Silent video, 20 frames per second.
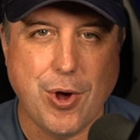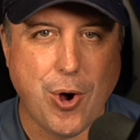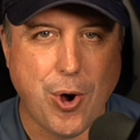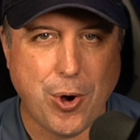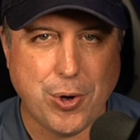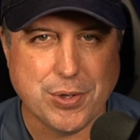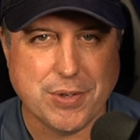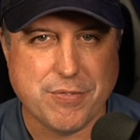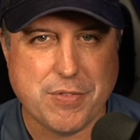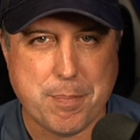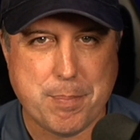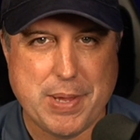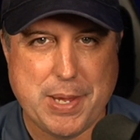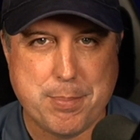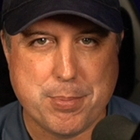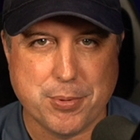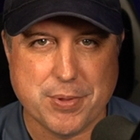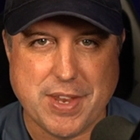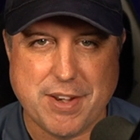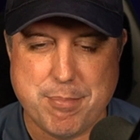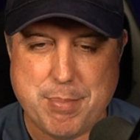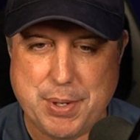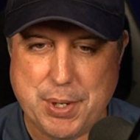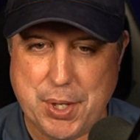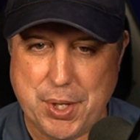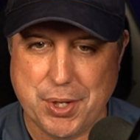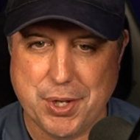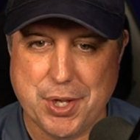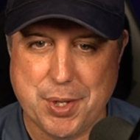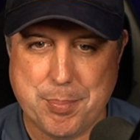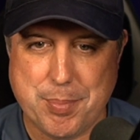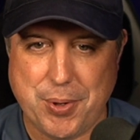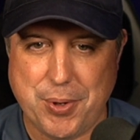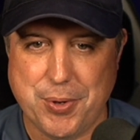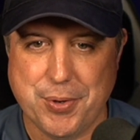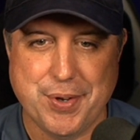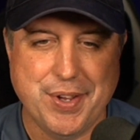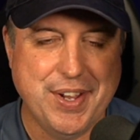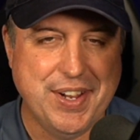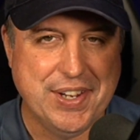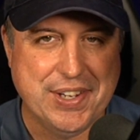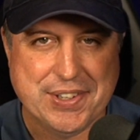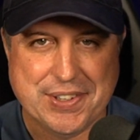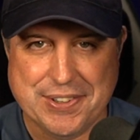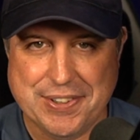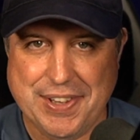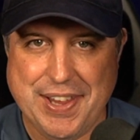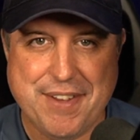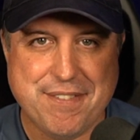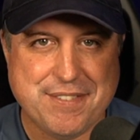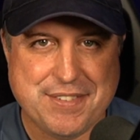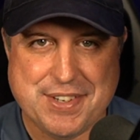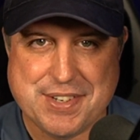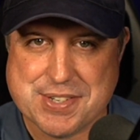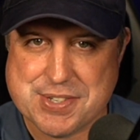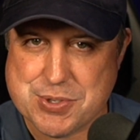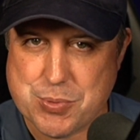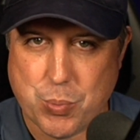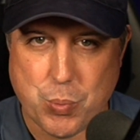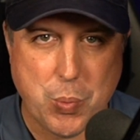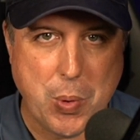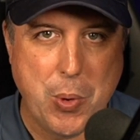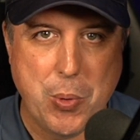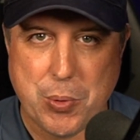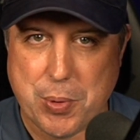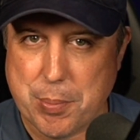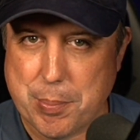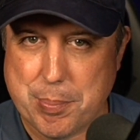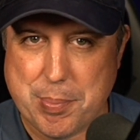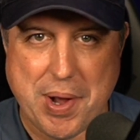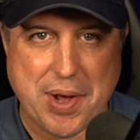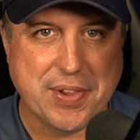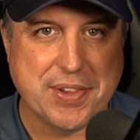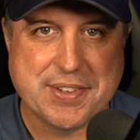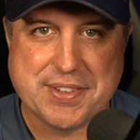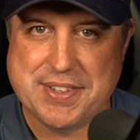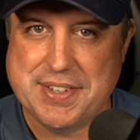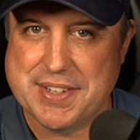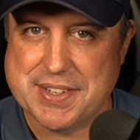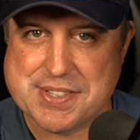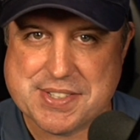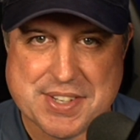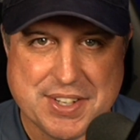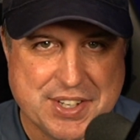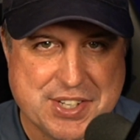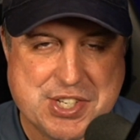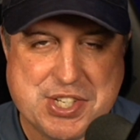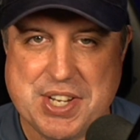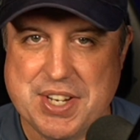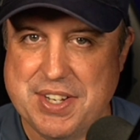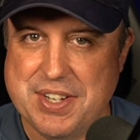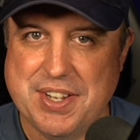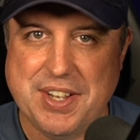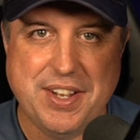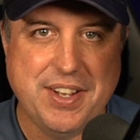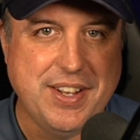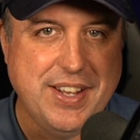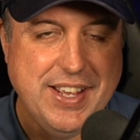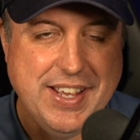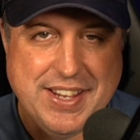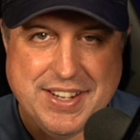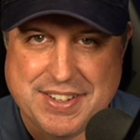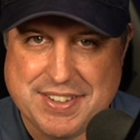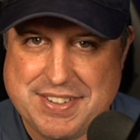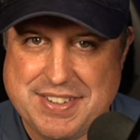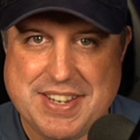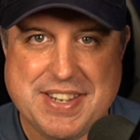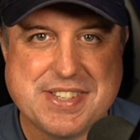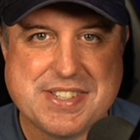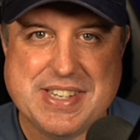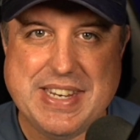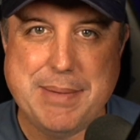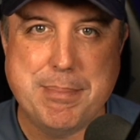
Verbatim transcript: all of the people that have been hung up on leftist woke politics agenda, Disney